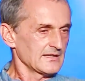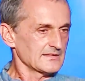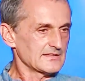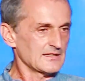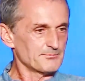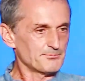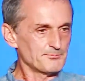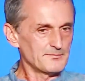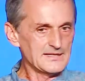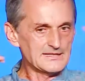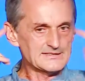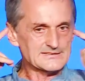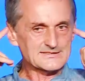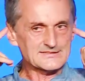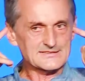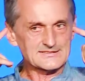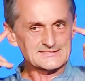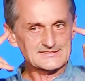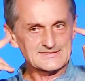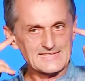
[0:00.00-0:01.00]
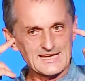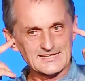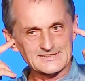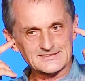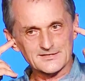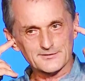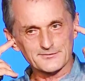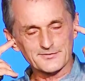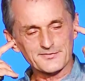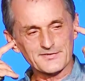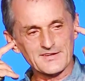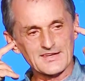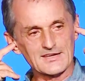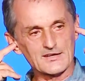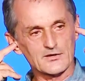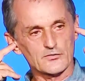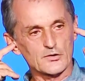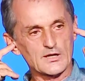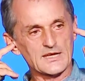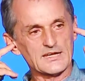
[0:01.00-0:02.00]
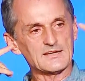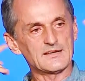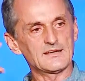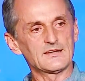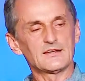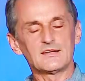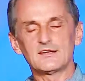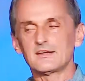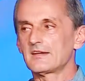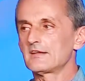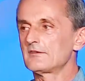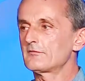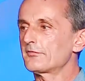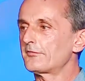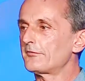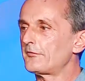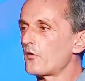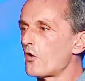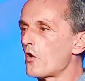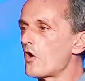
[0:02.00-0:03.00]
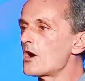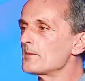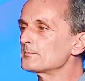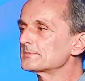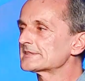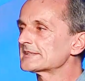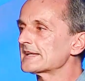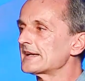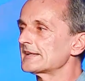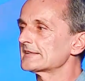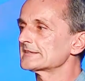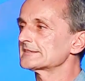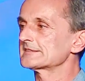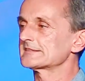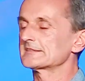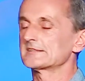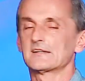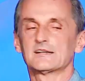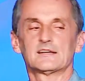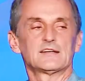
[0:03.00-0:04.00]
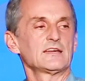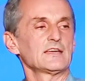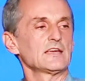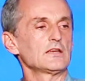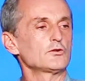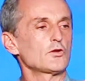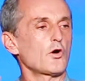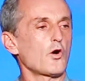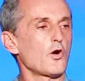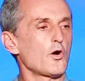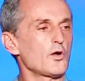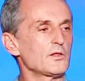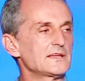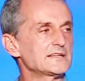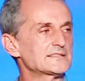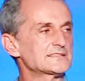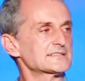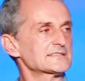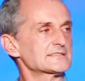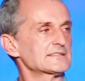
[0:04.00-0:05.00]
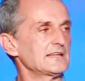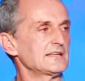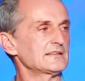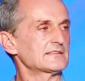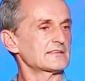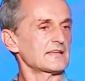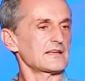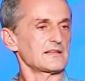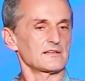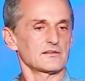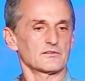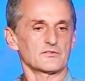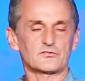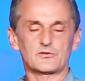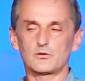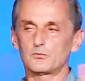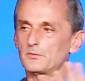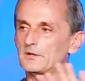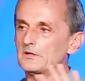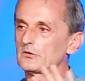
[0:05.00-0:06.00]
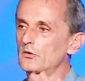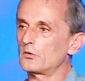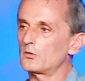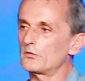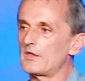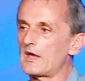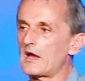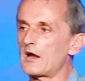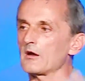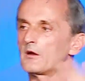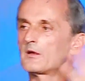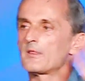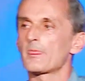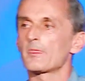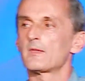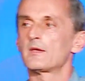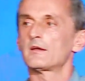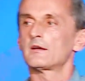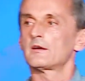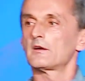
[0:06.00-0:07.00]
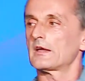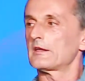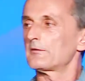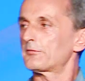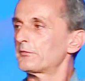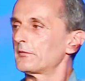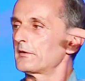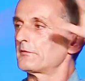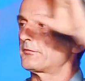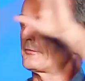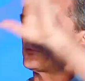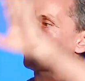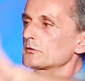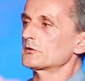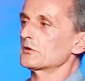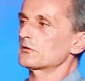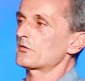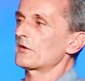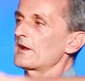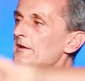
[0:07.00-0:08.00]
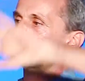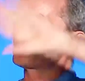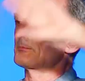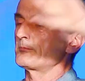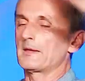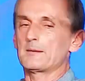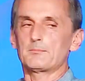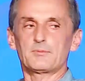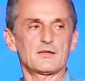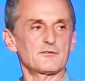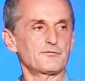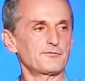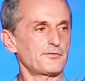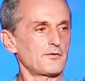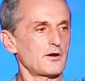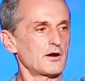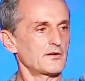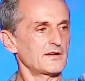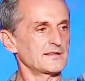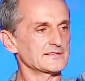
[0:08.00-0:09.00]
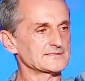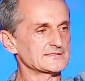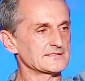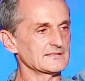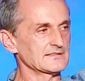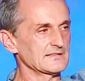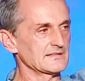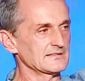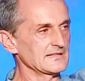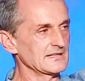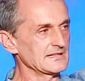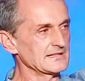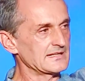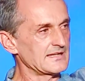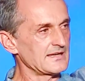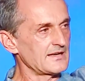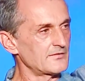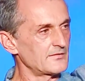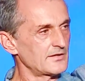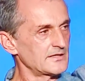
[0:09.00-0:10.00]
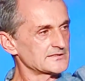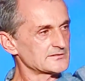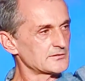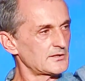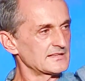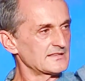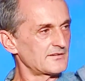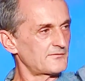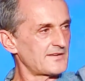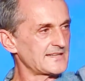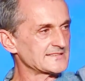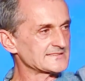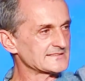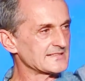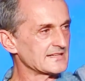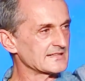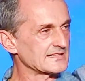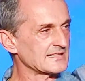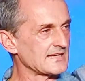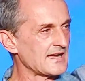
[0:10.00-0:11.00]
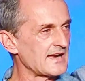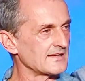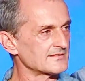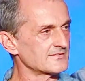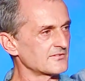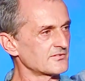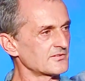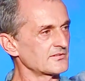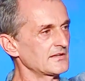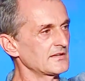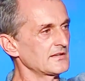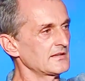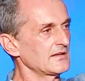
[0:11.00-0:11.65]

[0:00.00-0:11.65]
That means the sense of hearing informs us in all its detail. So we know now, if we photographed maybe a forest in the Nilgiris or in the Western Ghats,